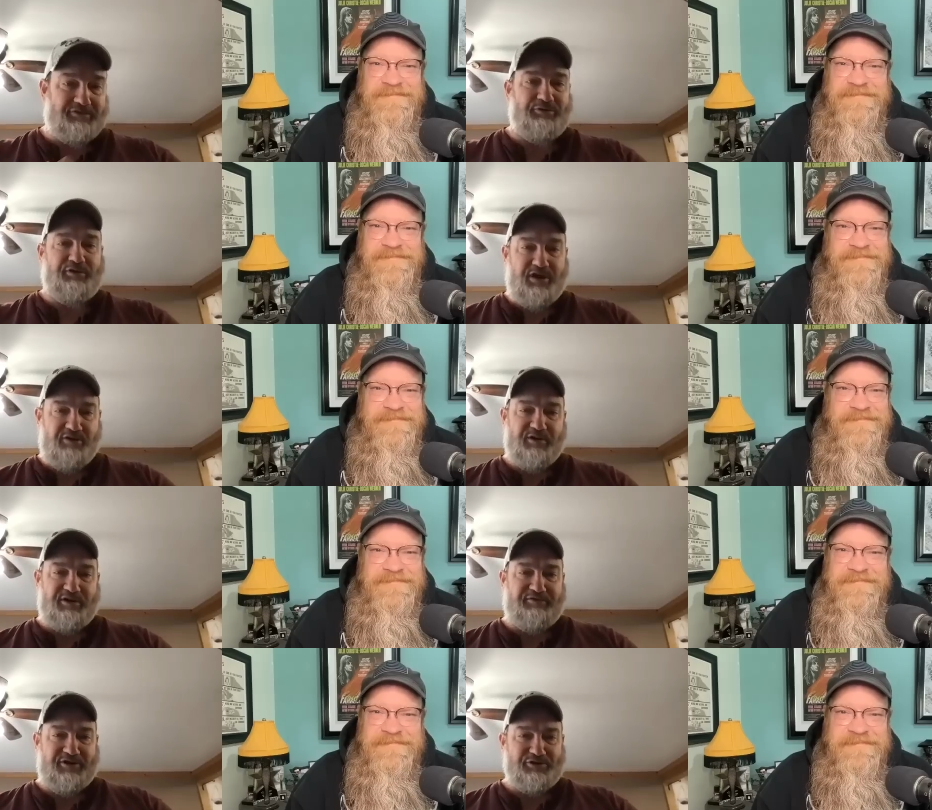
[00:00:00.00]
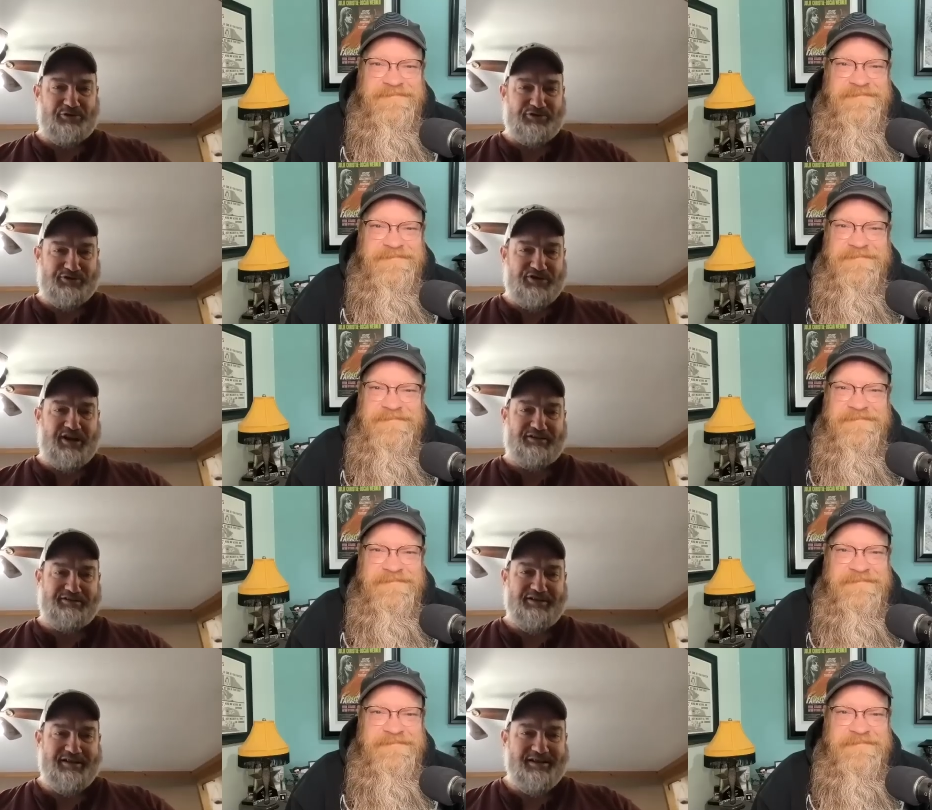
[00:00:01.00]
Speaker 1: until the government officials are
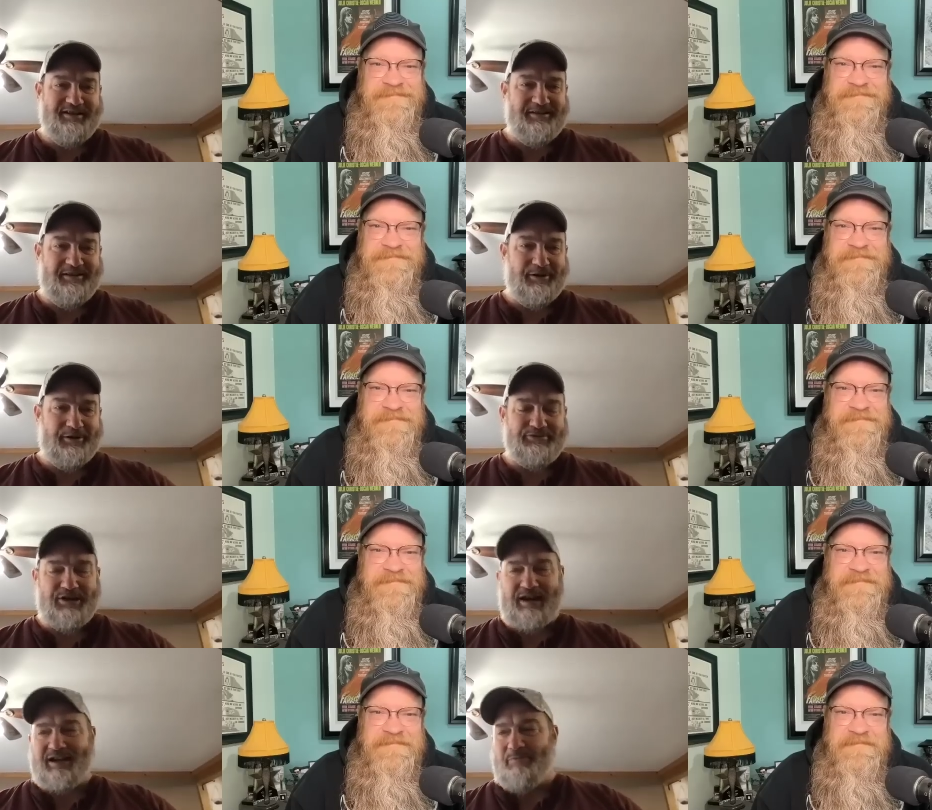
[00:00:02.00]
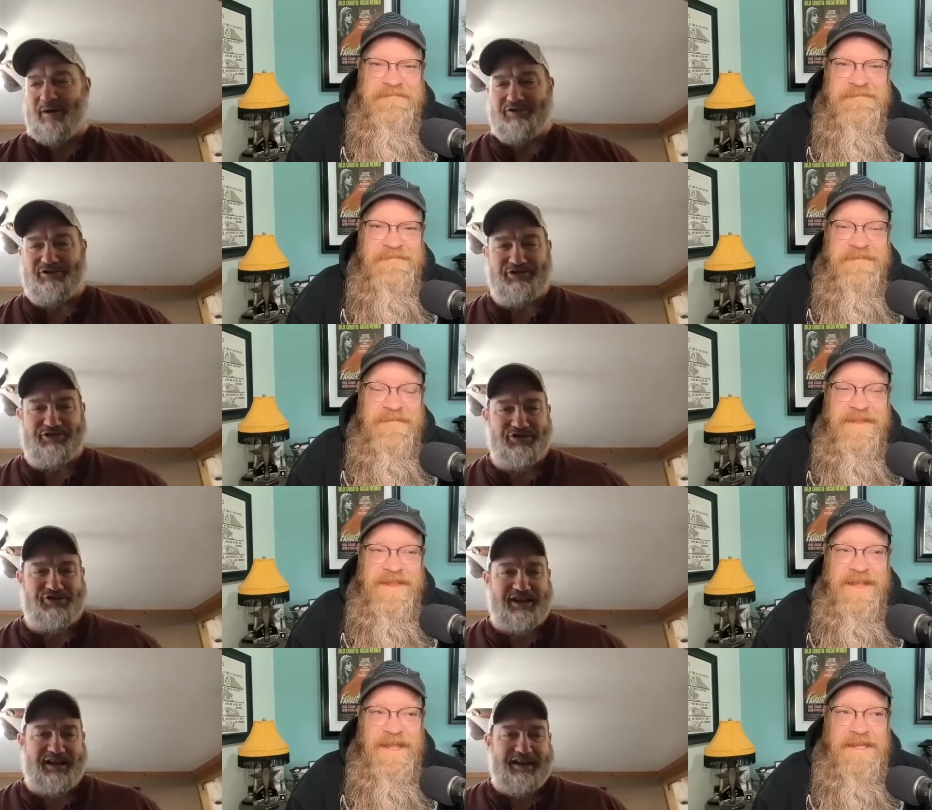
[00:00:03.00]
done. You know, talk about just a
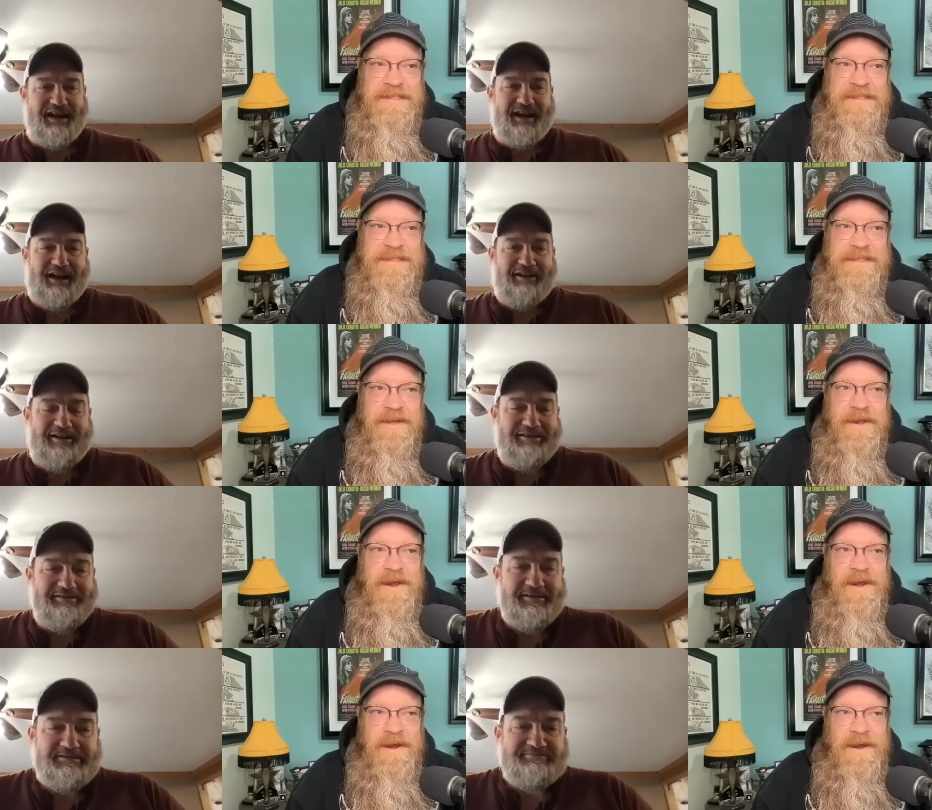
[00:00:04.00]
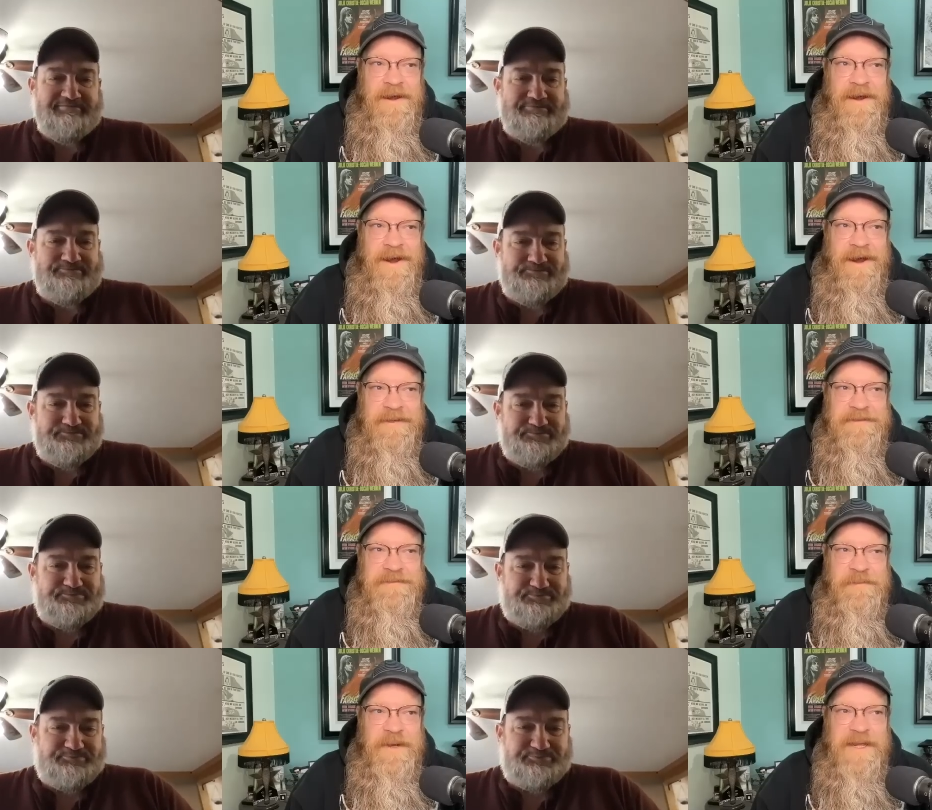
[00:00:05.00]
stick in the eye, right?
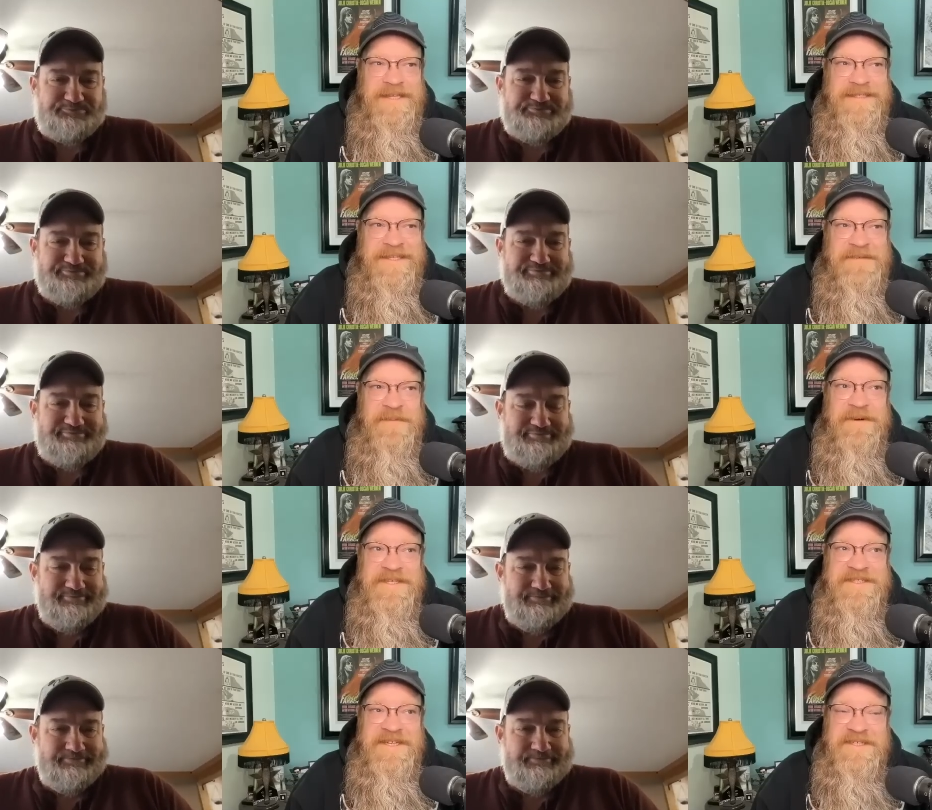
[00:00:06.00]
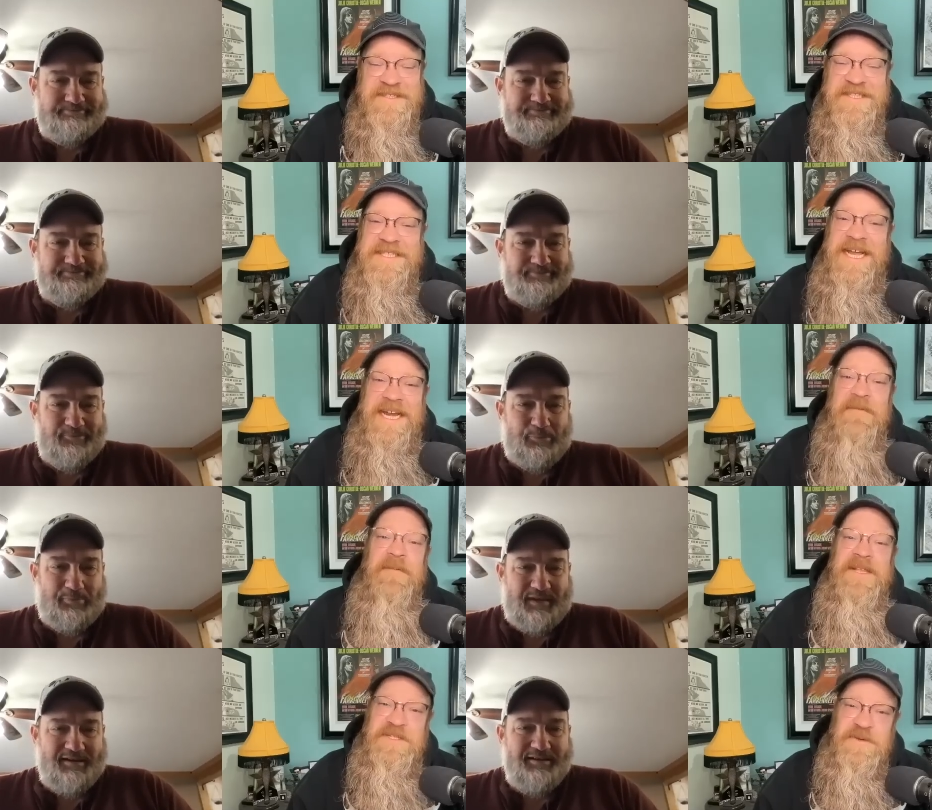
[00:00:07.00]
Speaker 2: Well, apparently it's not just the Second
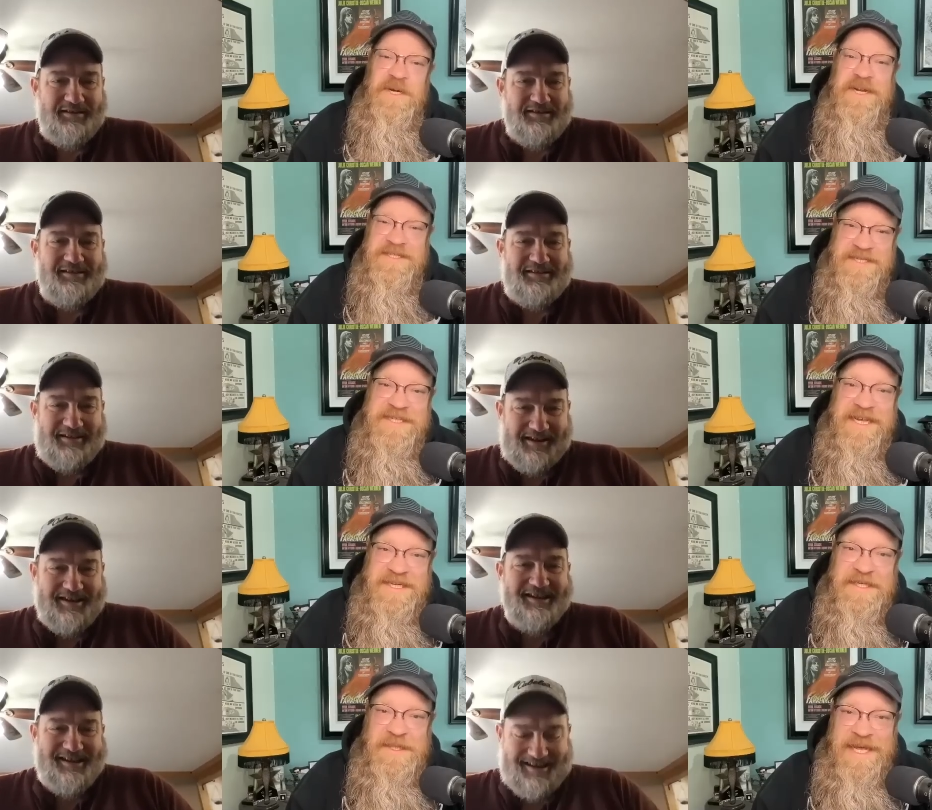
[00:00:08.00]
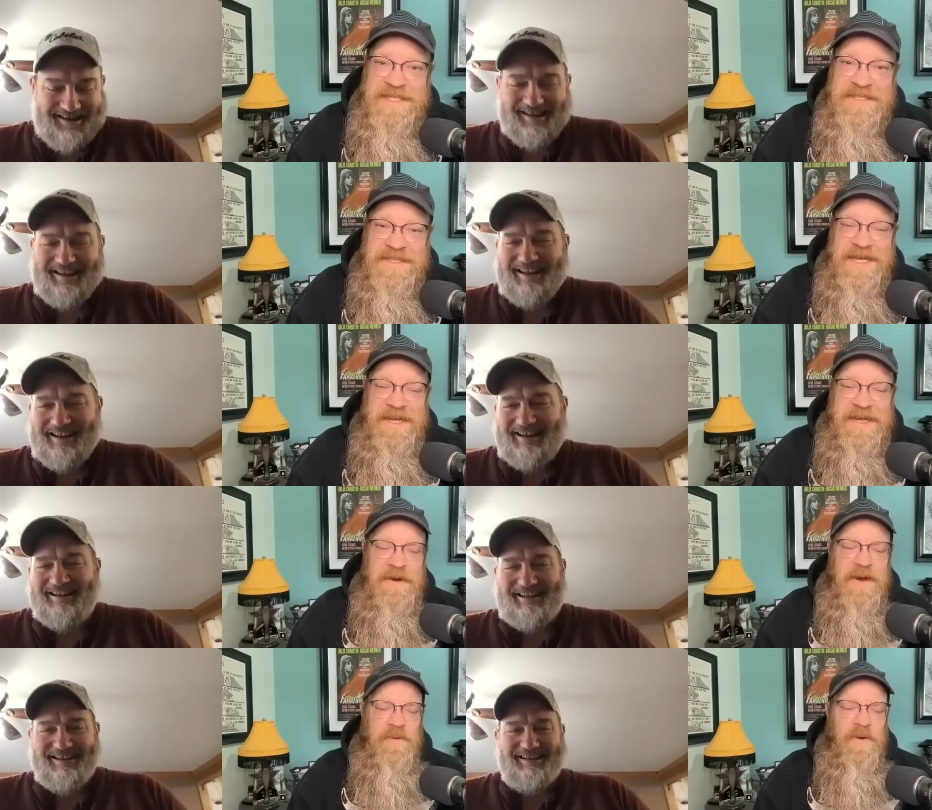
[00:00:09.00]
Amendment that's treated as a second yeah. class uh,
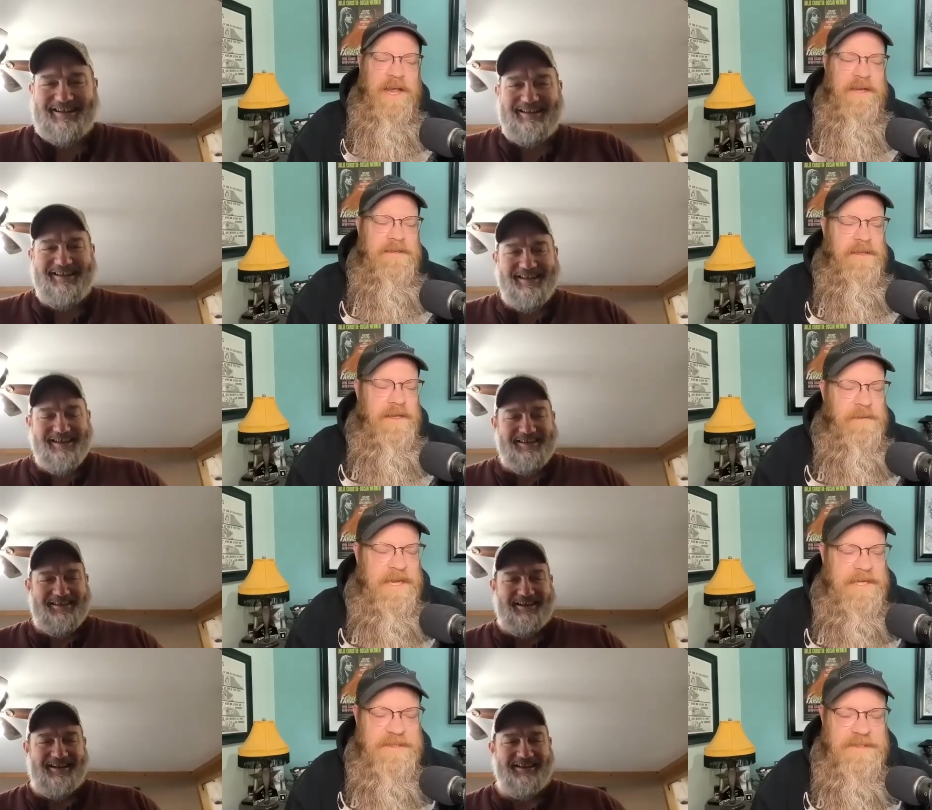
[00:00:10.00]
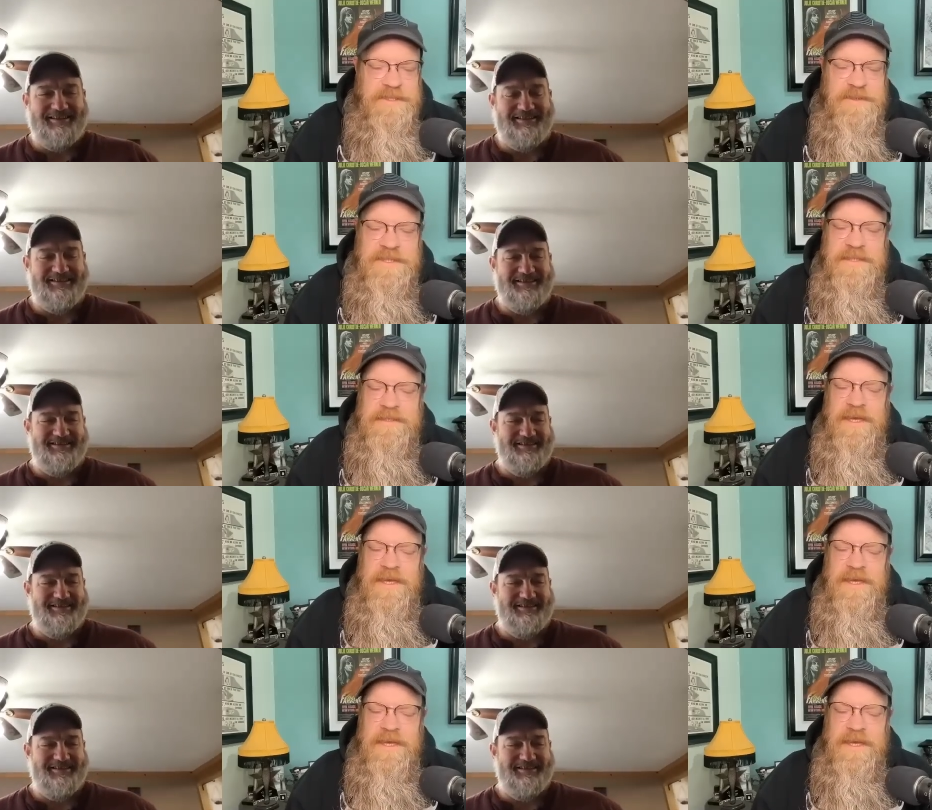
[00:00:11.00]
uh right uh, in Massachusetts.